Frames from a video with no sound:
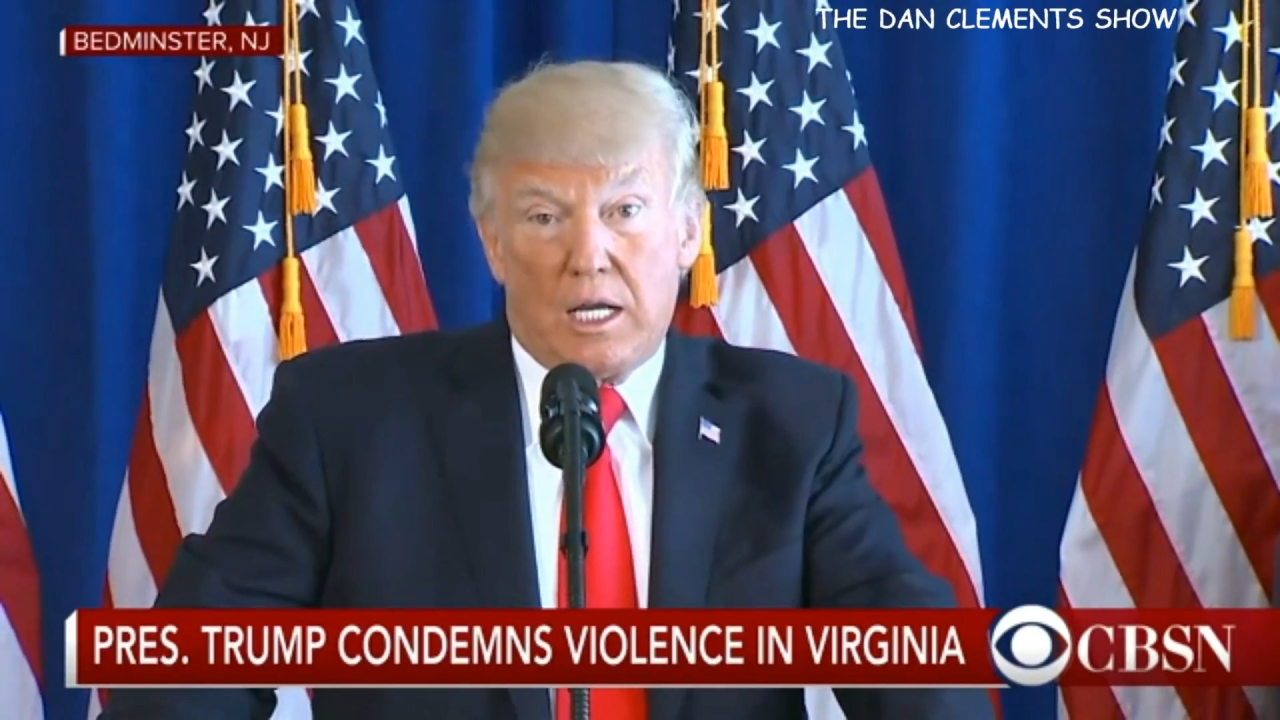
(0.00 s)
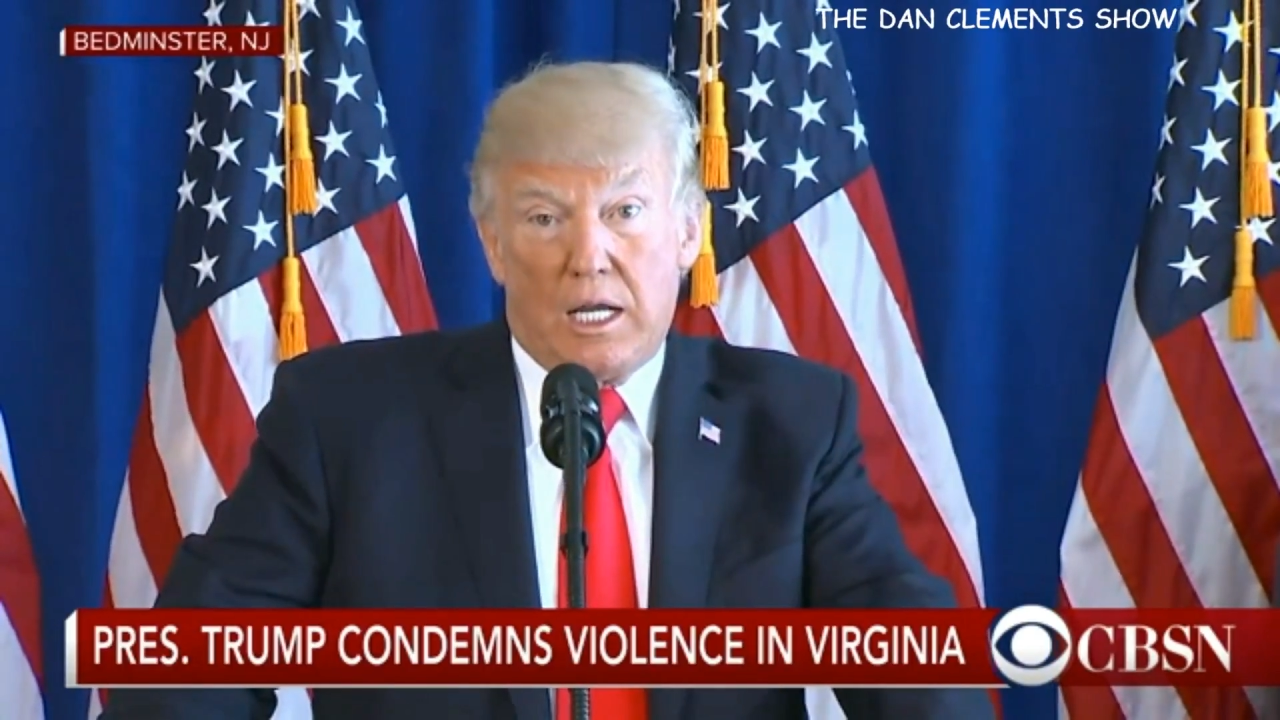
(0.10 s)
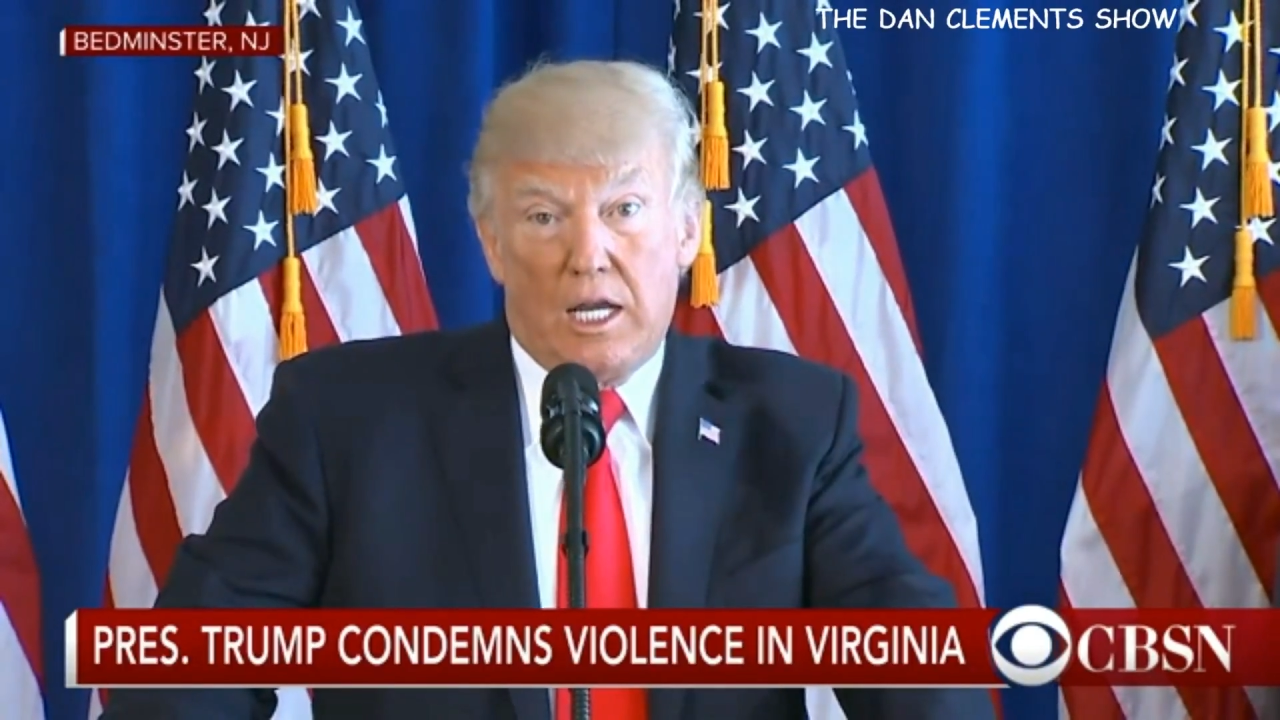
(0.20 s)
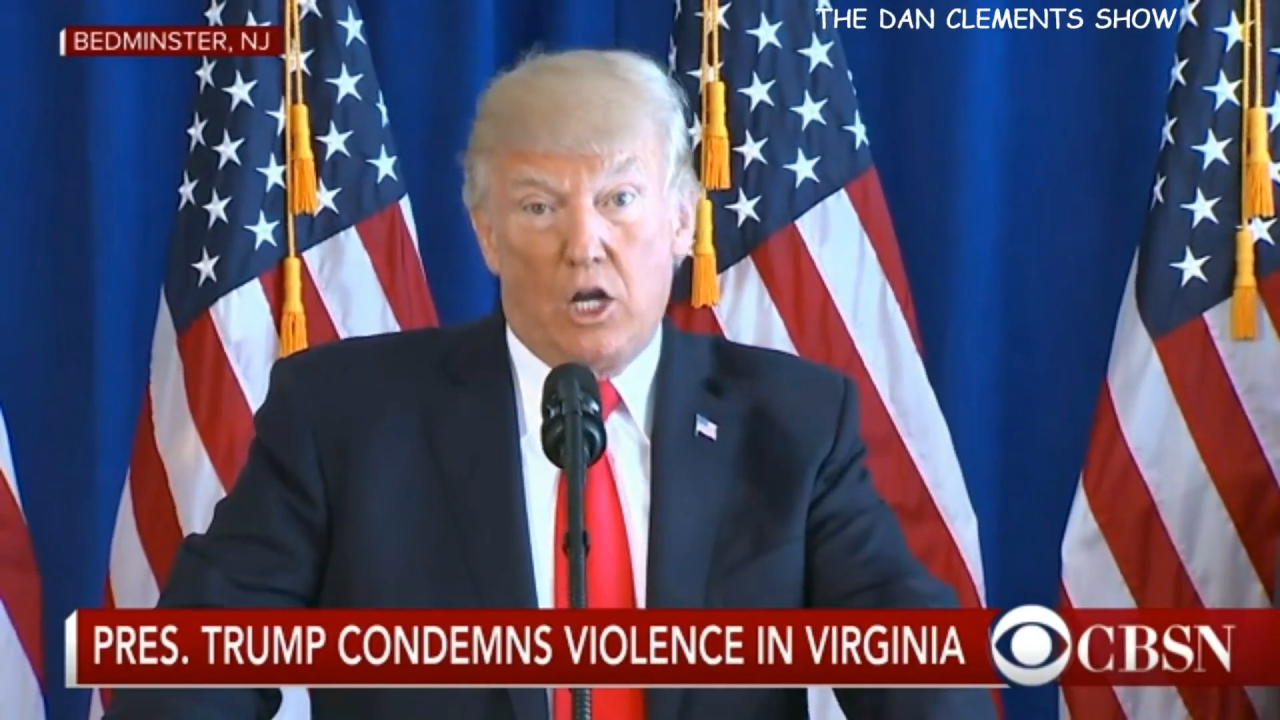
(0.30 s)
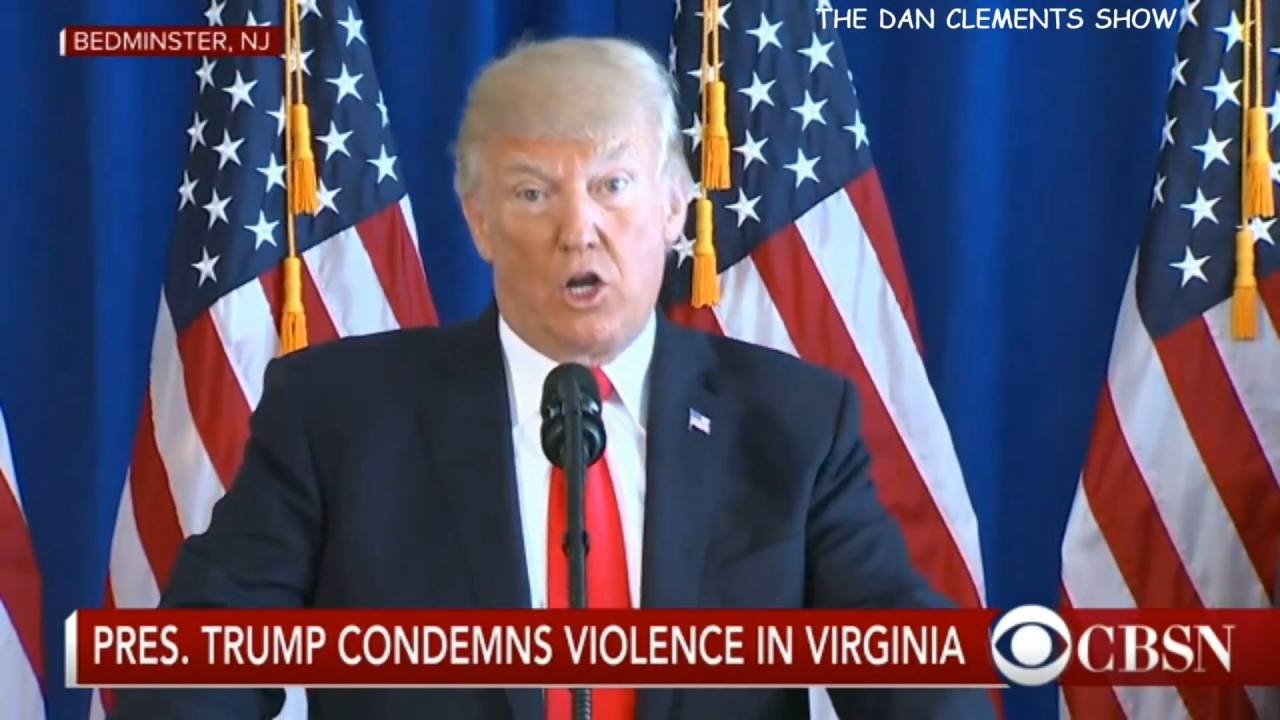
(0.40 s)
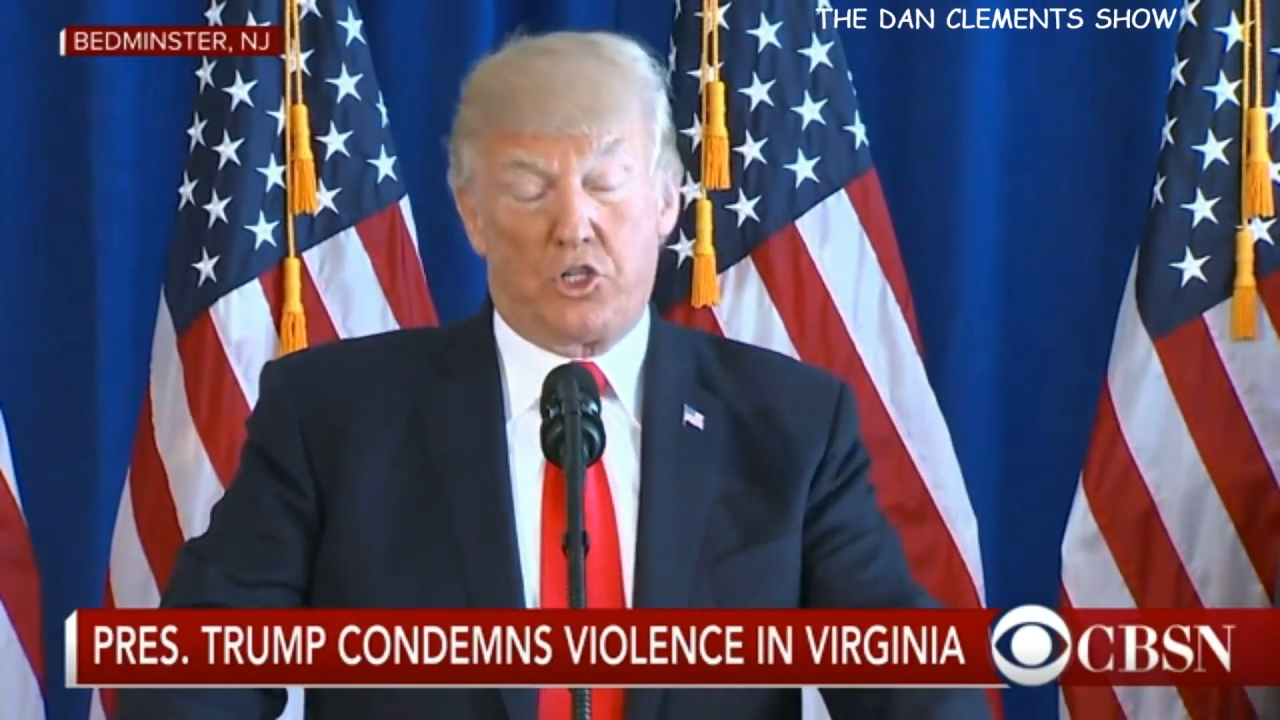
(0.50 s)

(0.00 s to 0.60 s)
in our